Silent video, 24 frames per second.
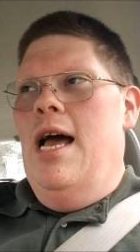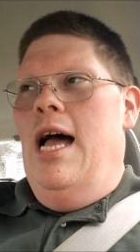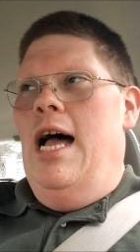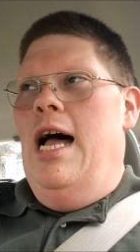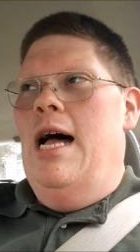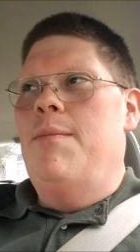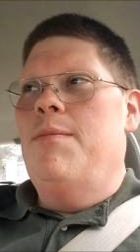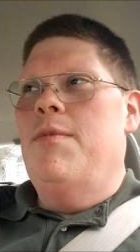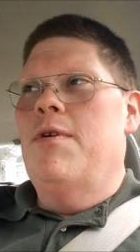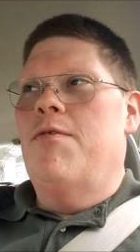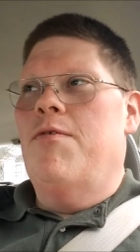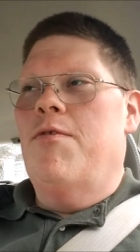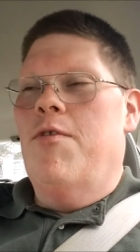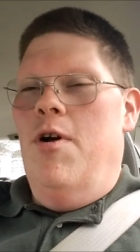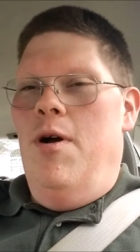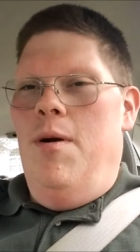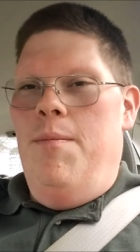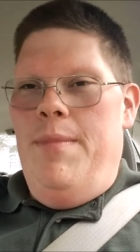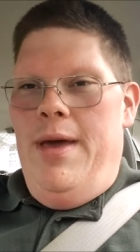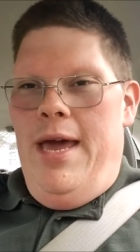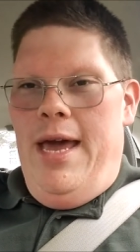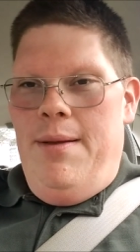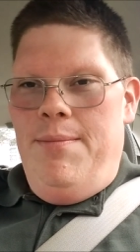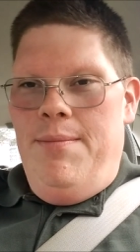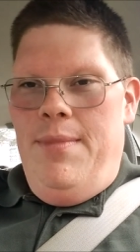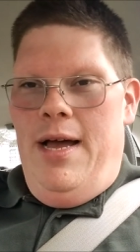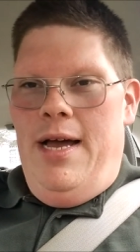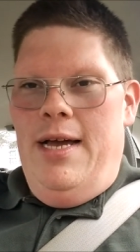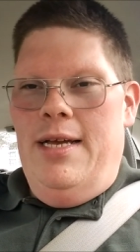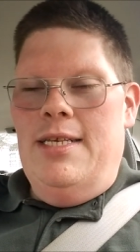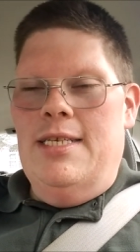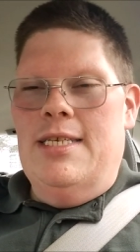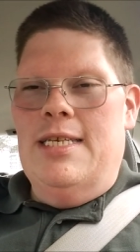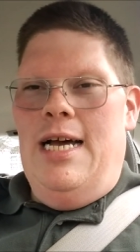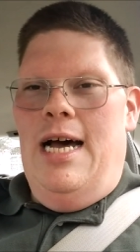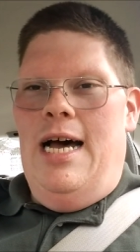Um, but for a man
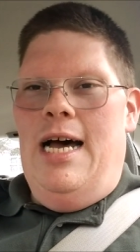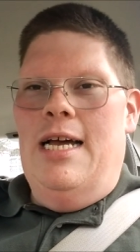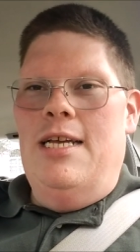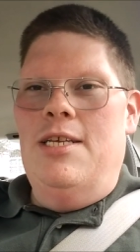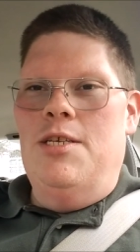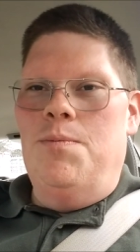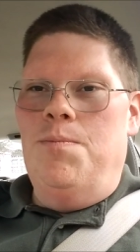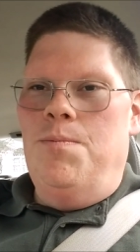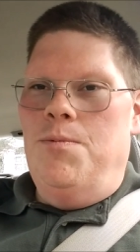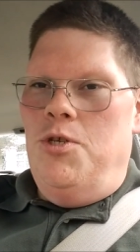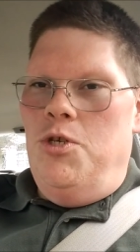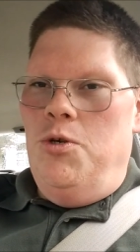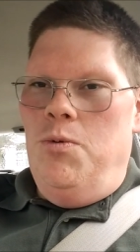my size,